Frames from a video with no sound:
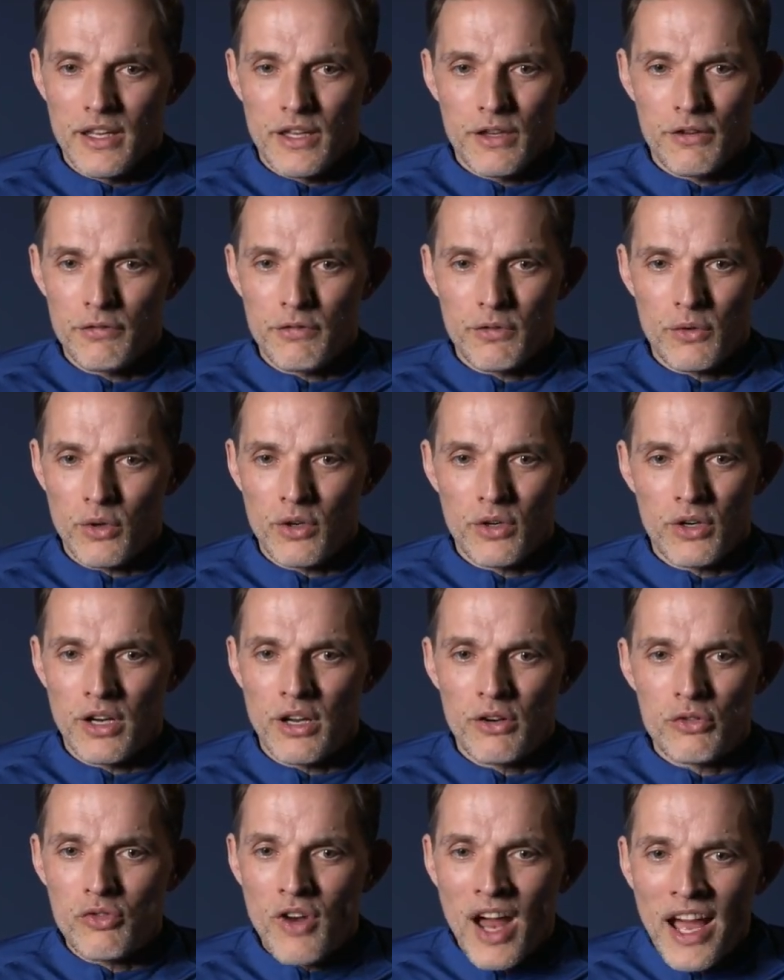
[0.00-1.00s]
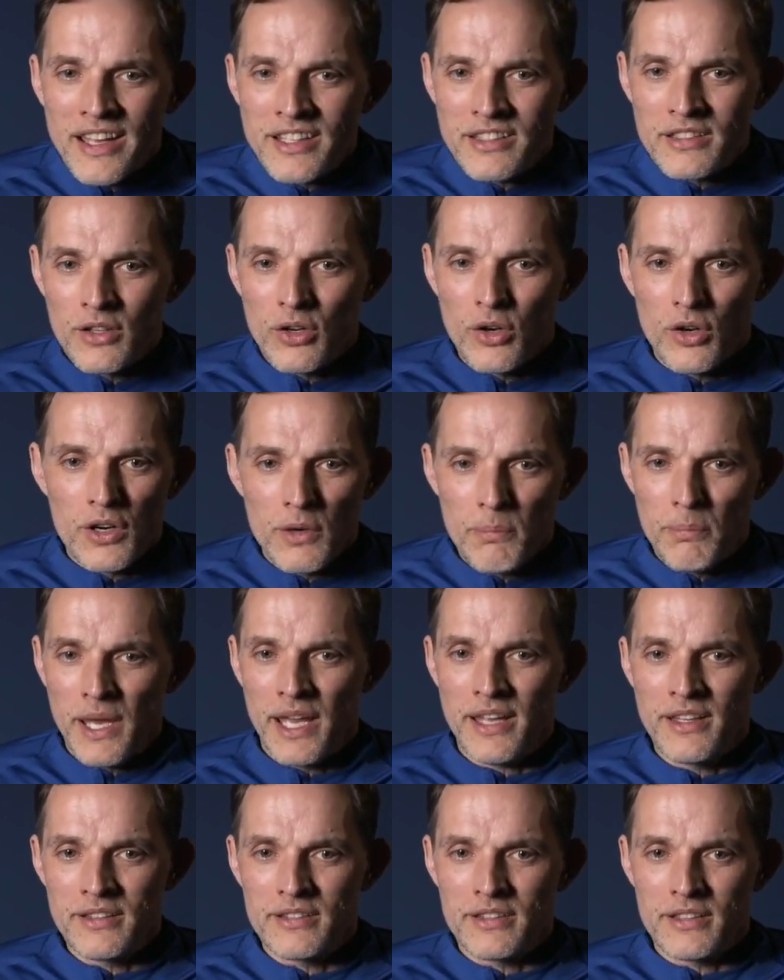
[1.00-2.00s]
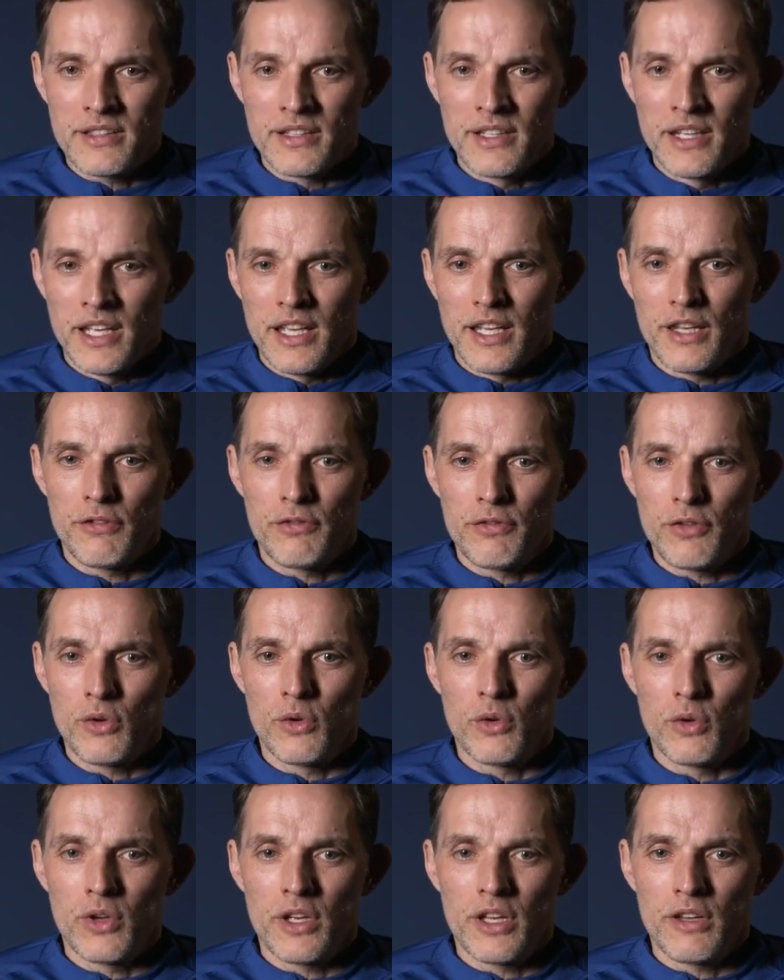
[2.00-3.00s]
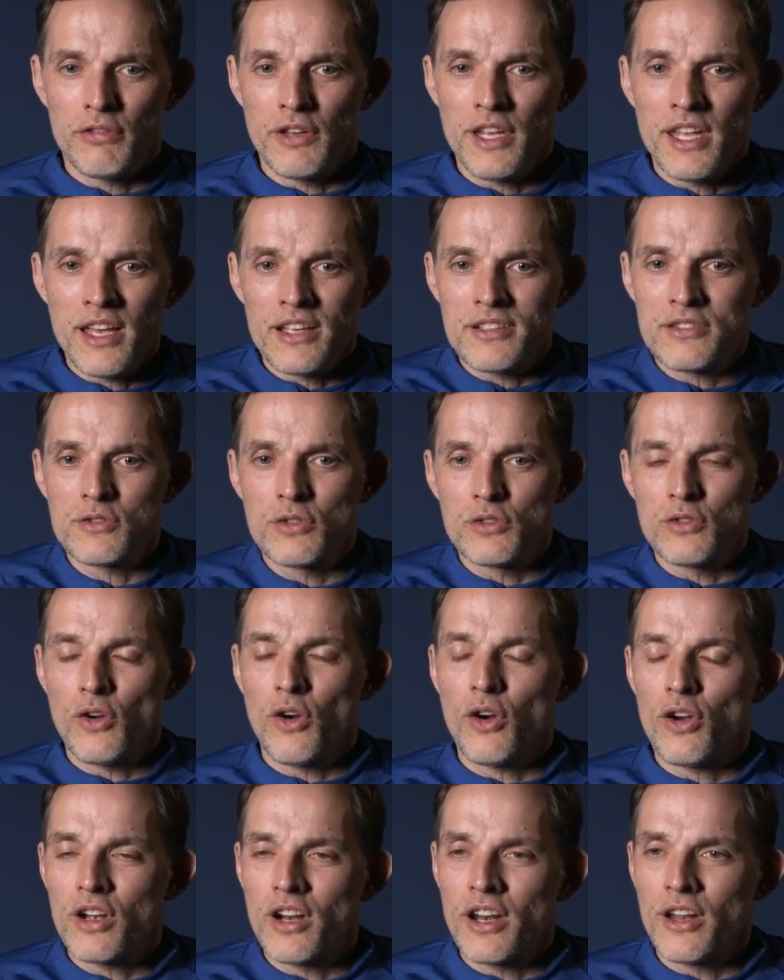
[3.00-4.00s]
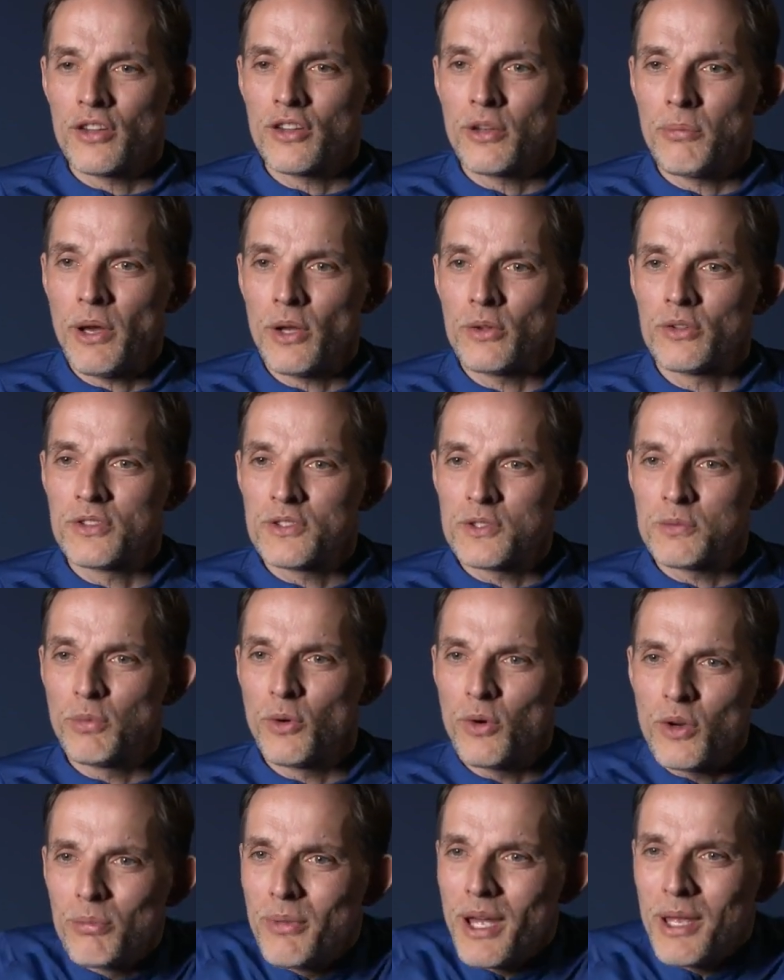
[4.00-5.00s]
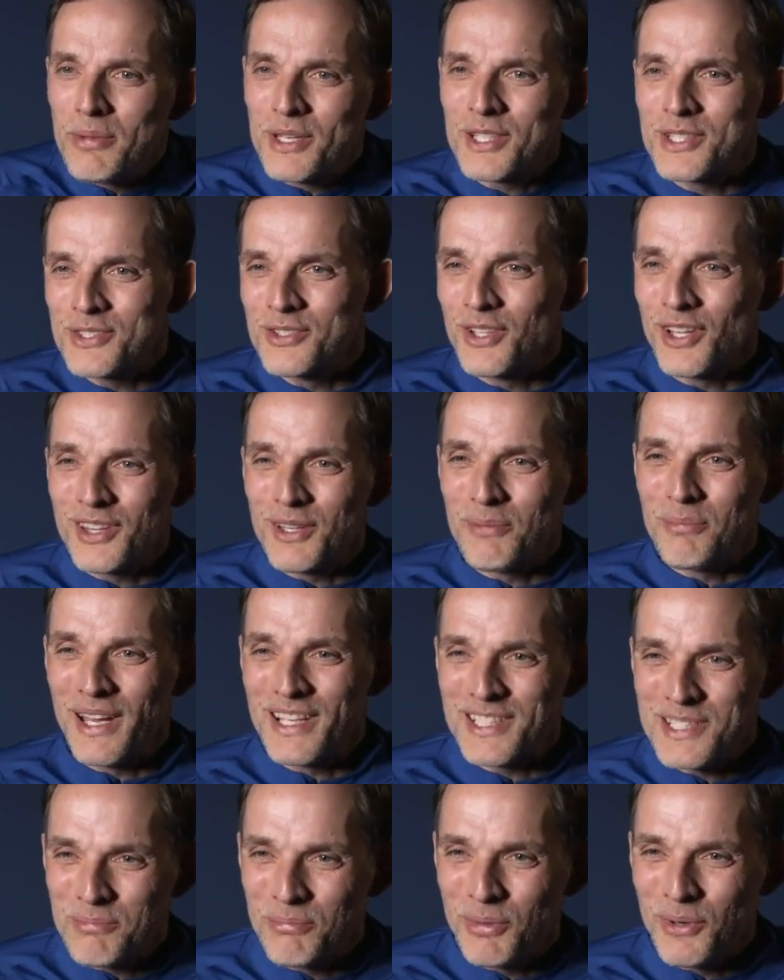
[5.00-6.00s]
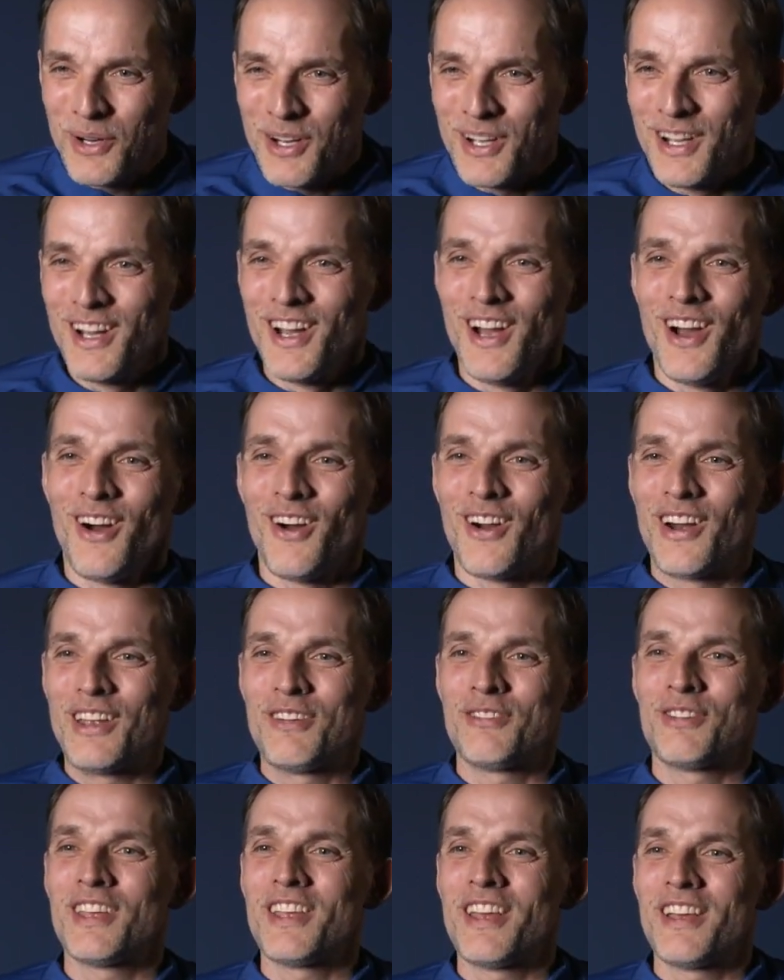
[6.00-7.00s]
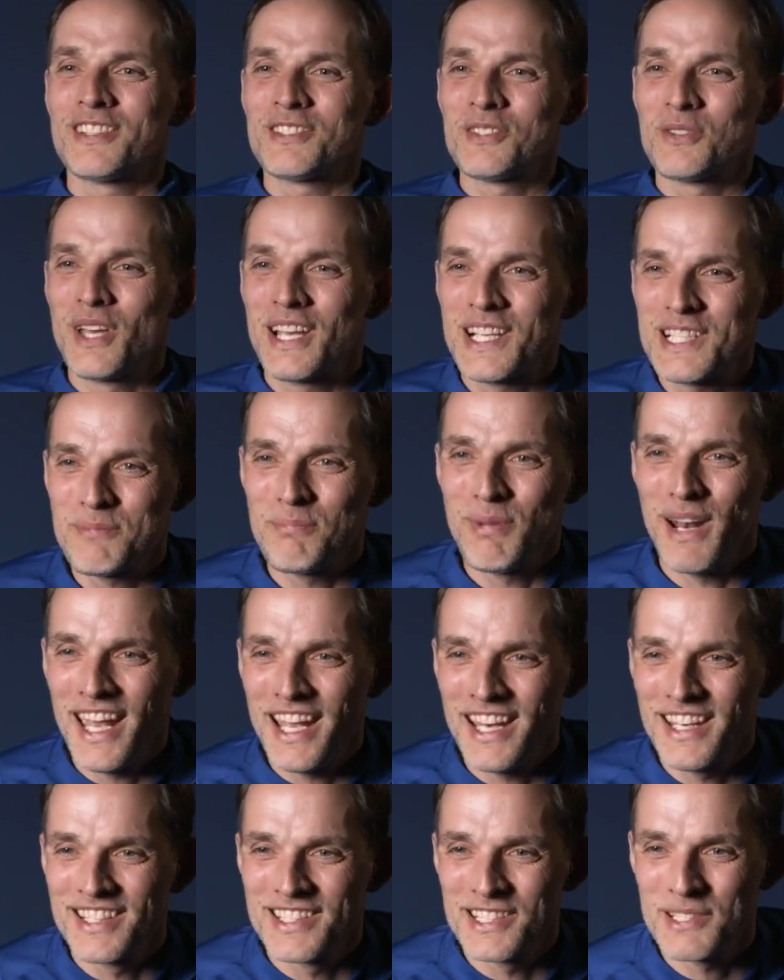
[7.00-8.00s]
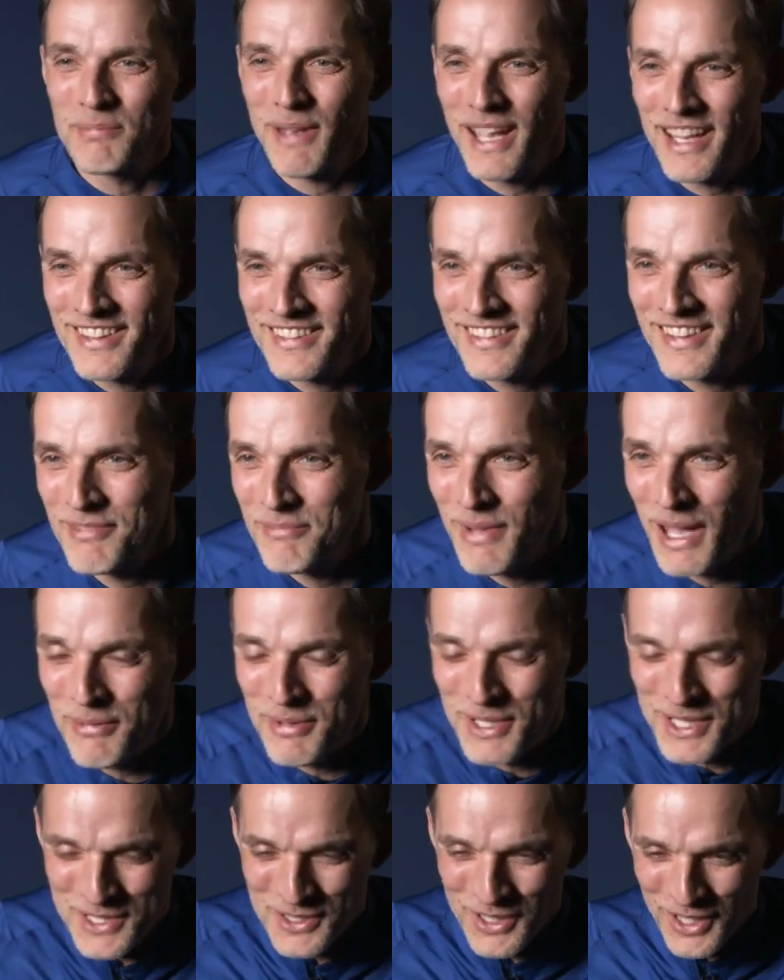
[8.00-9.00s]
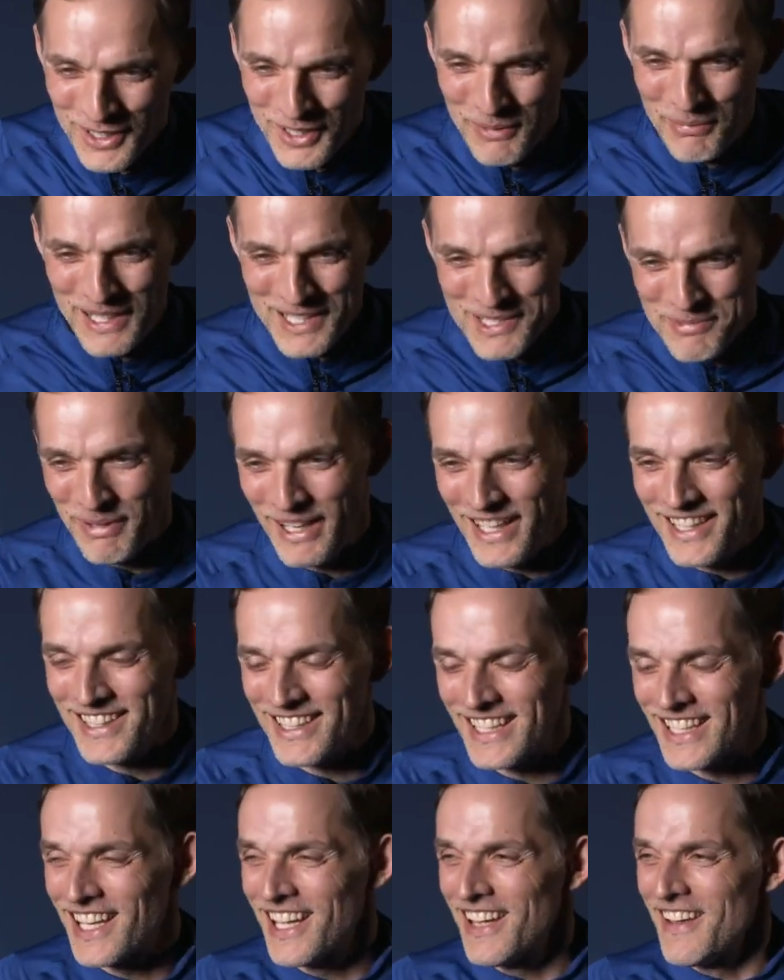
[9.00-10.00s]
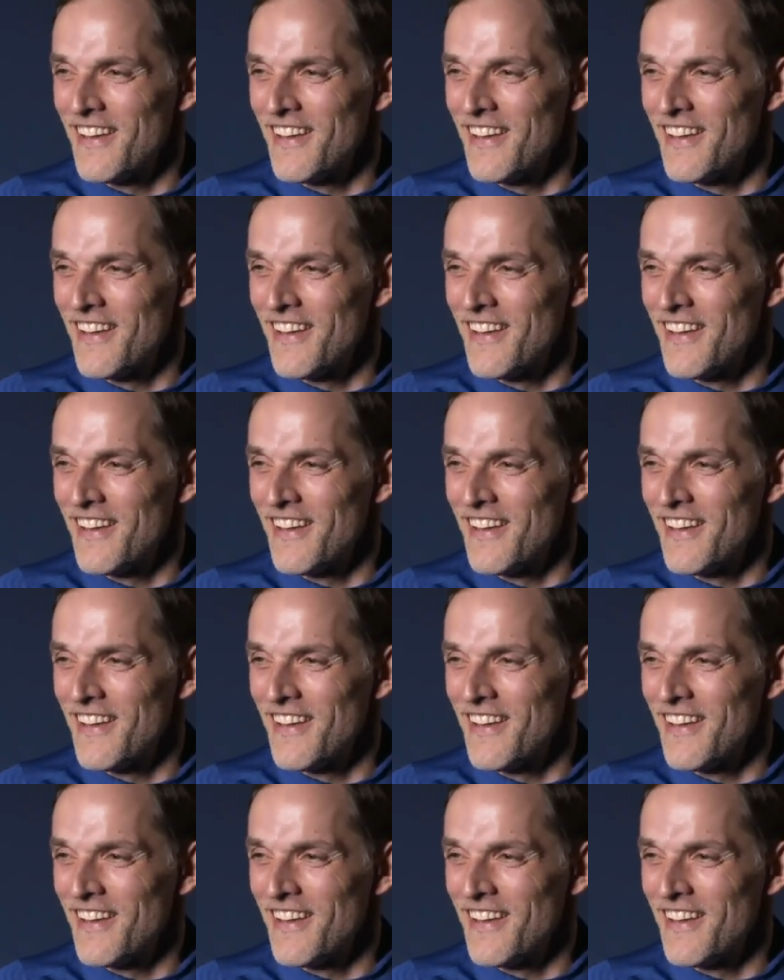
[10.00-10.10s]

if or a writer or a painter if you if he has to talk a lot about his book maybe it's not the best book or if he has to explain his painting maybe it's not the best painting